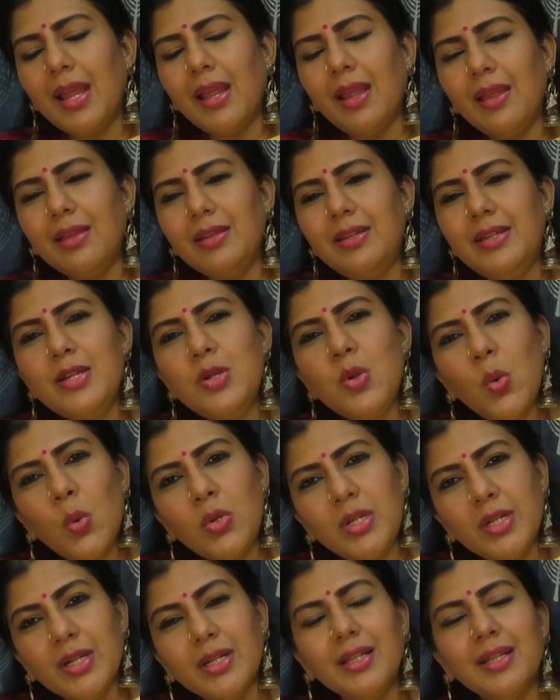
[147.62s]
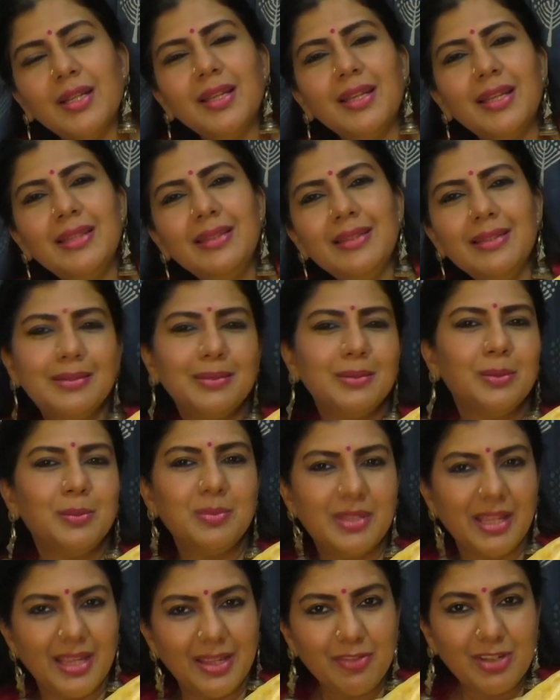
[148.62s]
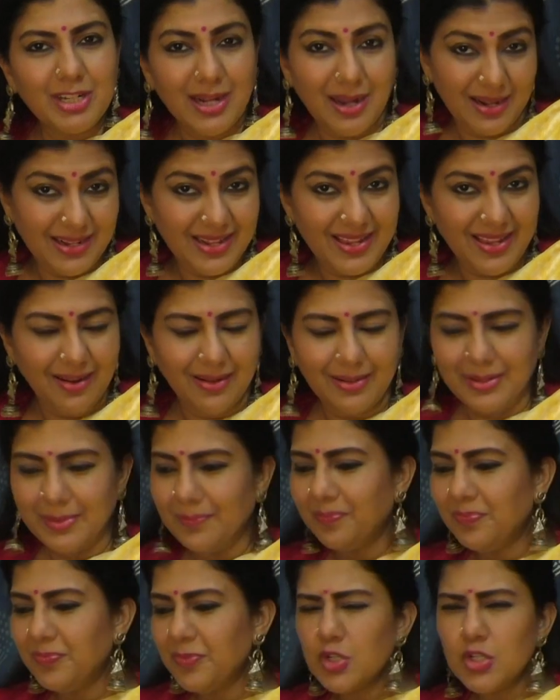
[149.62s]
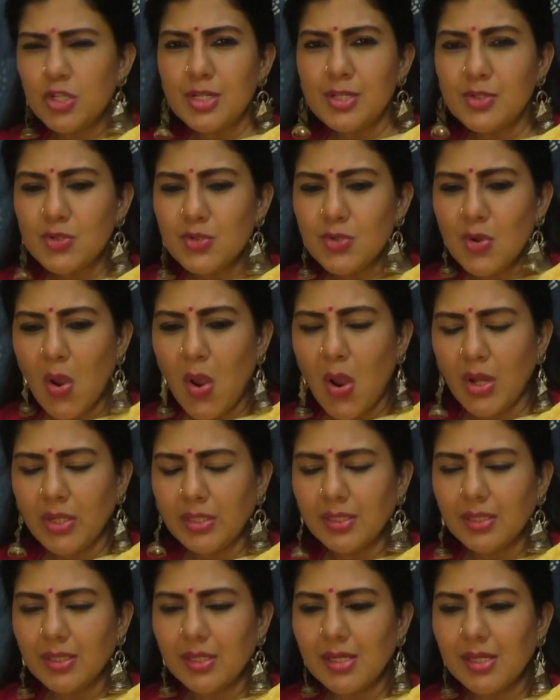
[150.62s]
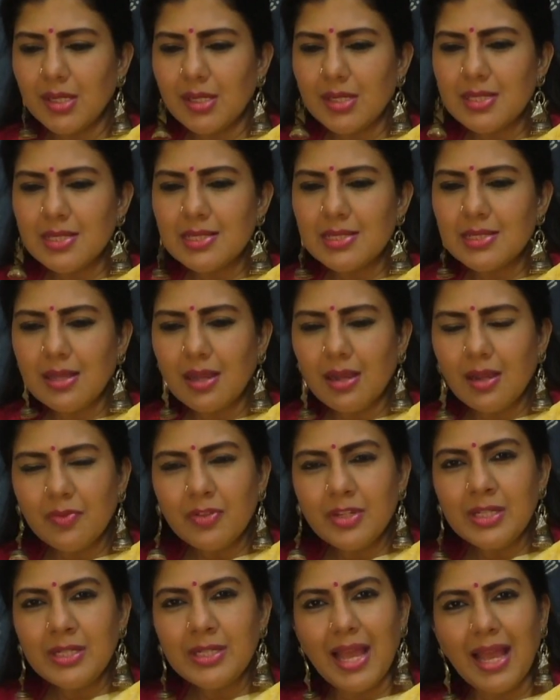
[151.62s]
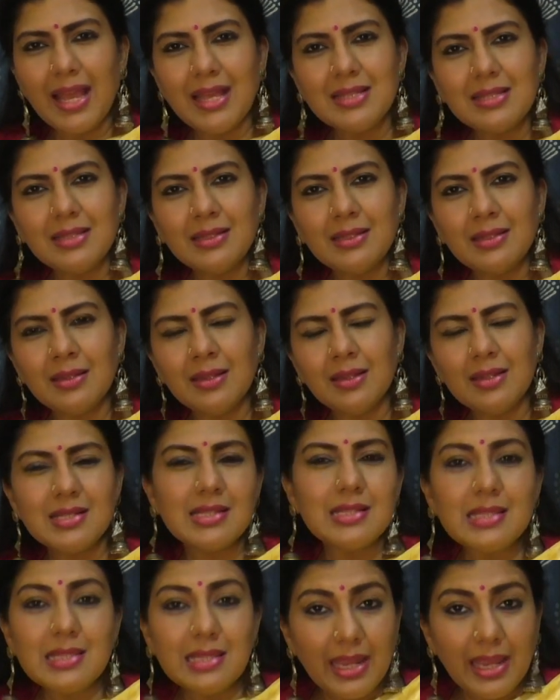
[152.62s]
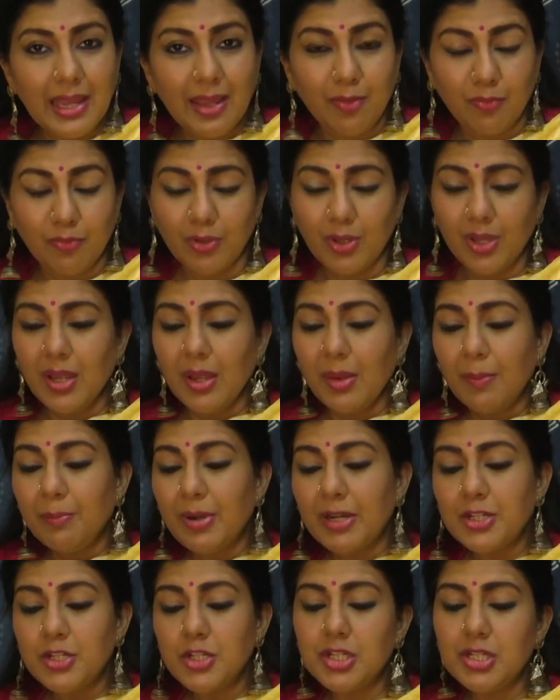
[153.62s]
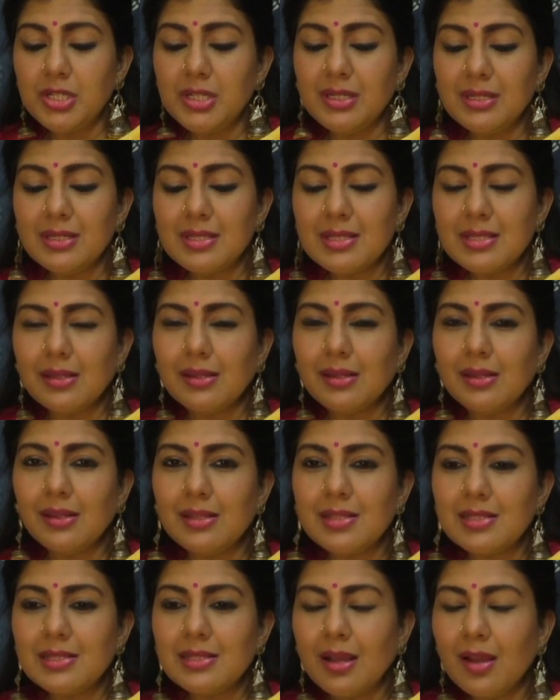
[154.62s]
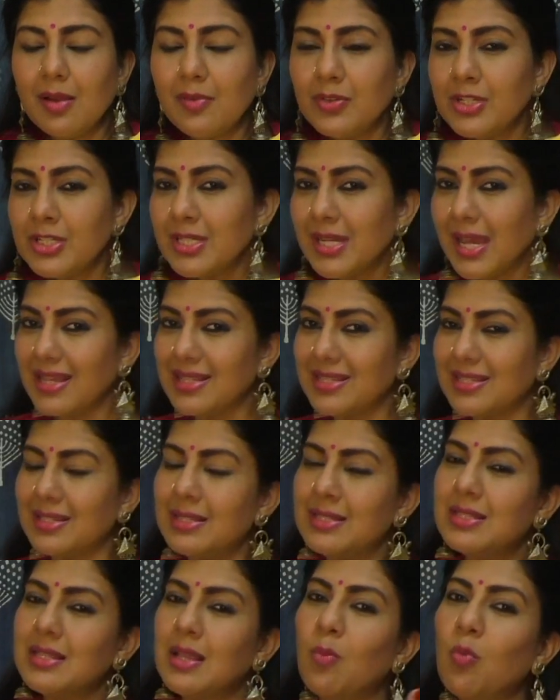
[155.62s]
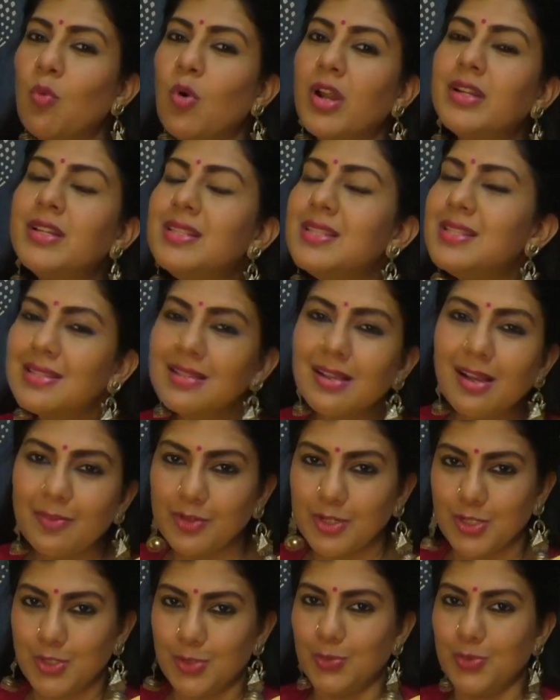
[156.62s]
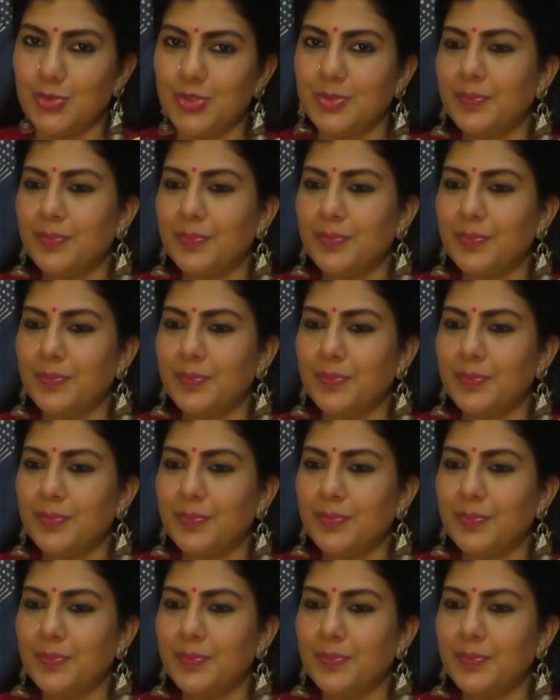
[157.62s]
denoted in the term Devaradiyal. She is not a servant as in a slave, but she is a servant as in someone in servitude.